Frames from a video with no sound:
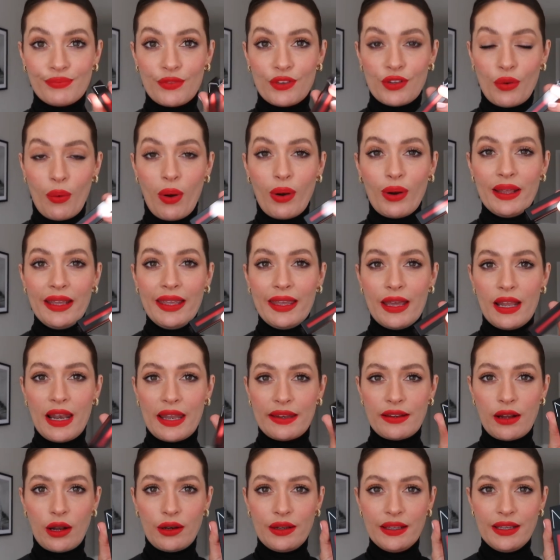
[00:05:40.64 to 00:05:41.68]
So I'll link
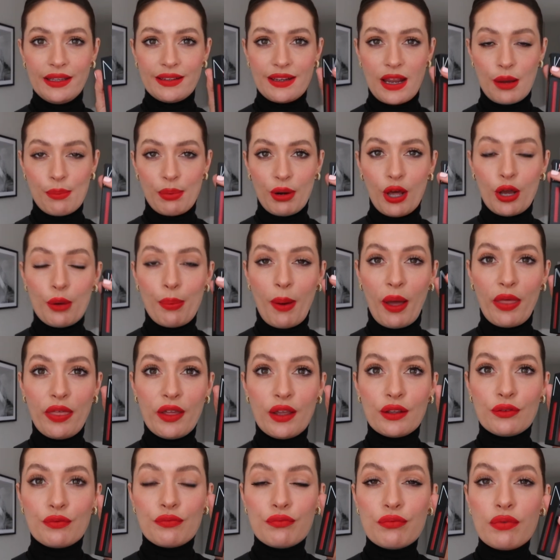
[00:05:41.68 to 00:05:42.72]
it, I'll link it down below, but I
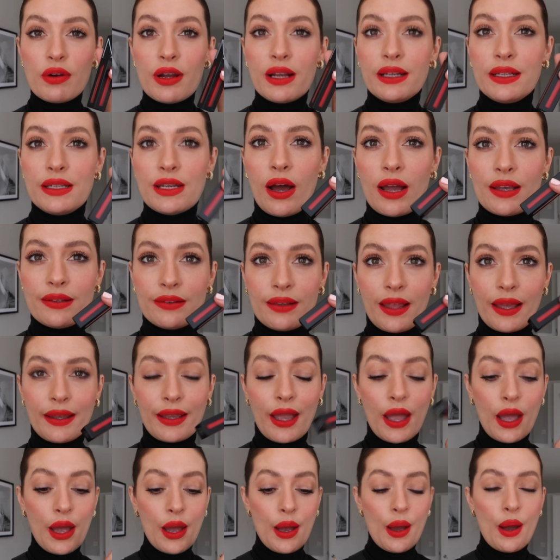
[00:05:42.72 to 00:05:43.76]
think it's really nice,
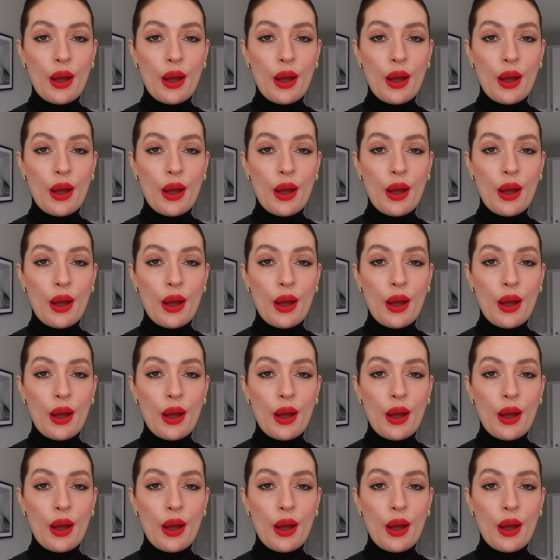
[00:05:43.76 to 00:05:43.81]
like